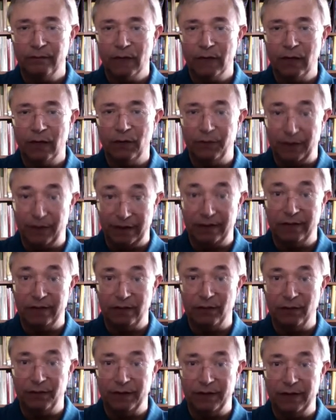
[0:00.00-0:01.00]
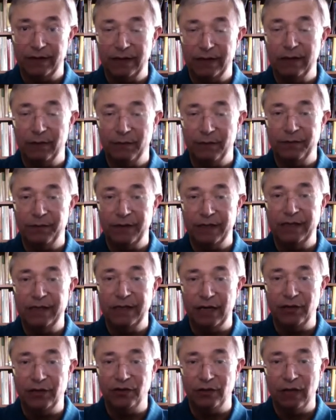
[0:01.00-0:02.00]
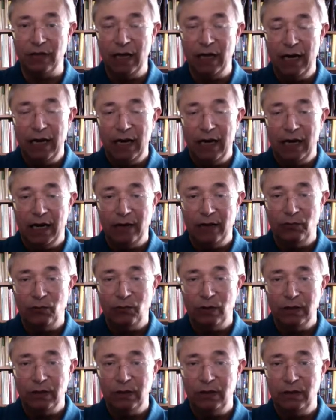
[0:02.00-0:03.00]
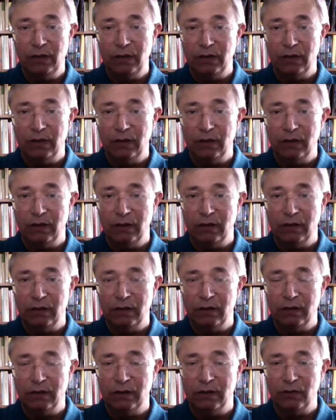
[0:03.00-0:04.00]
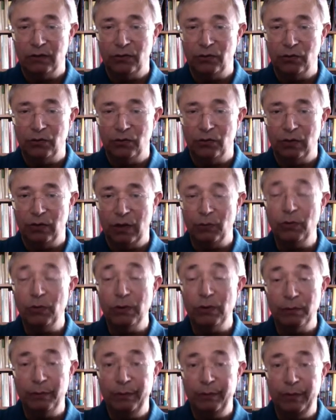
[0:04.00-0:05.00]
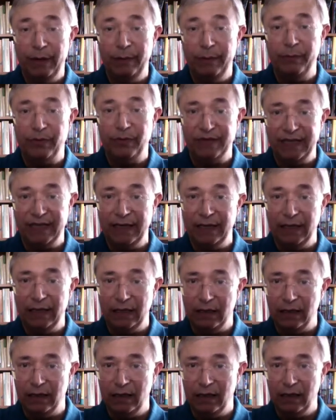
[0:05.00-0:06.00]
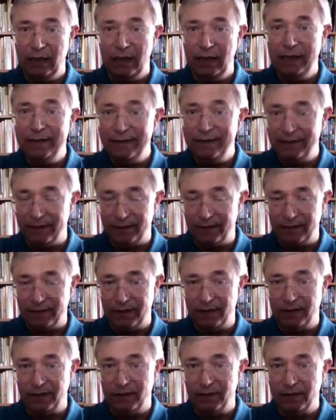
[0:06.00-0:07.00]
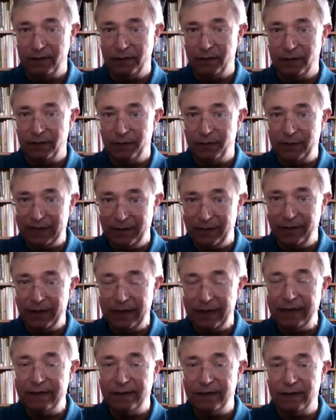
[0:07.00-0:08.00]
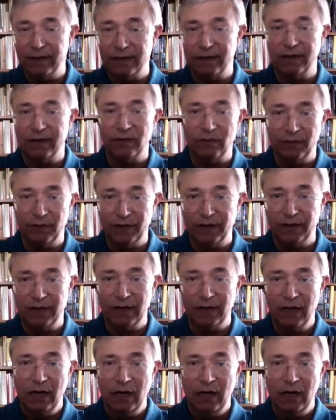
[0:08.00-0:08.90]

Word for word: of this of this of this session. I want uh, to I will be presenting instances, specific instances of this